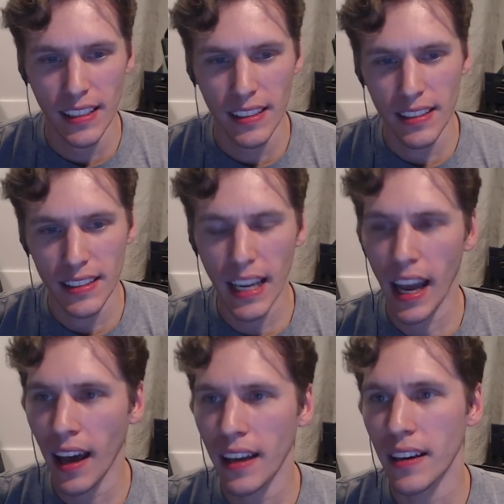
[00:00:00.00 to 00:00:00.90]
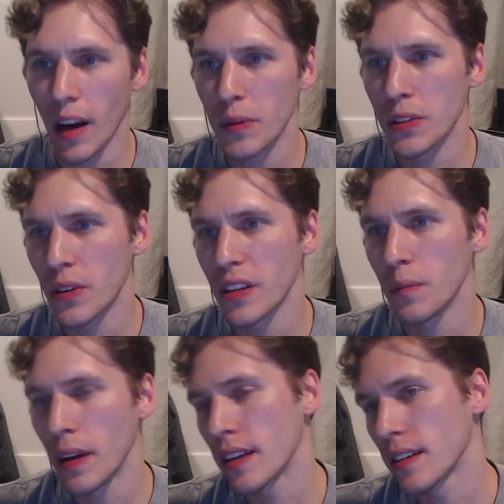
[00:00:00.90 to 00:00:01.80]
they had an opportunity to
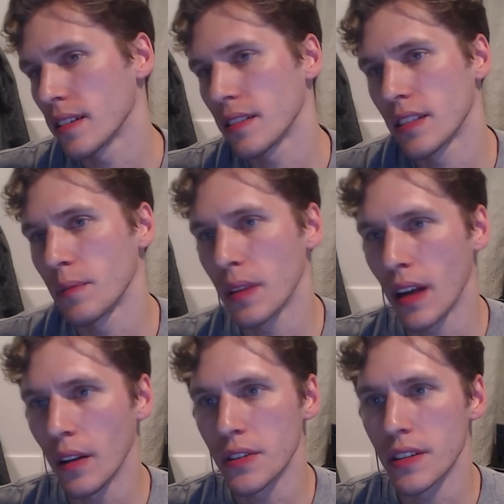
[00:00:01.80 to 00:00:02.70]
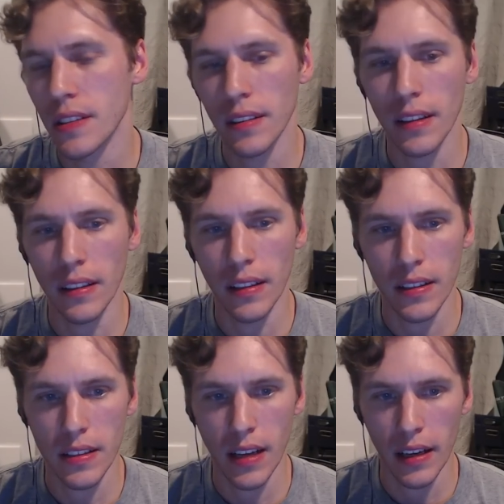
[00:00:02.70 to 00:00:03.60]
make something else, and they
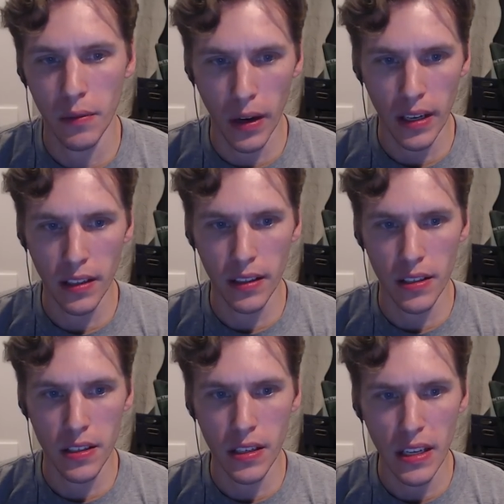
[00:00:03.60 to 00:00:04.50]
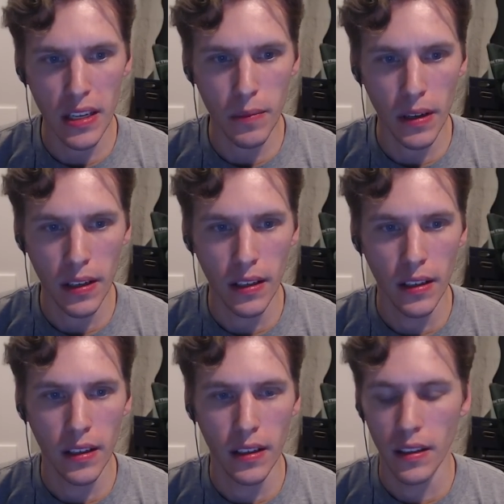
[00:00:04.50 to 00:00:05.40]
just kind of went into like the Steam
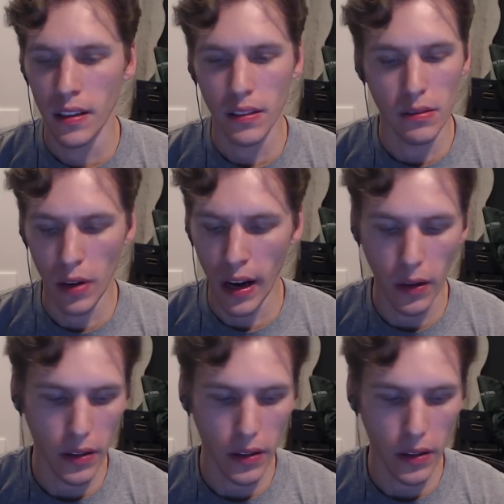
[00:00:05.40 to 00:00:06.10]
route.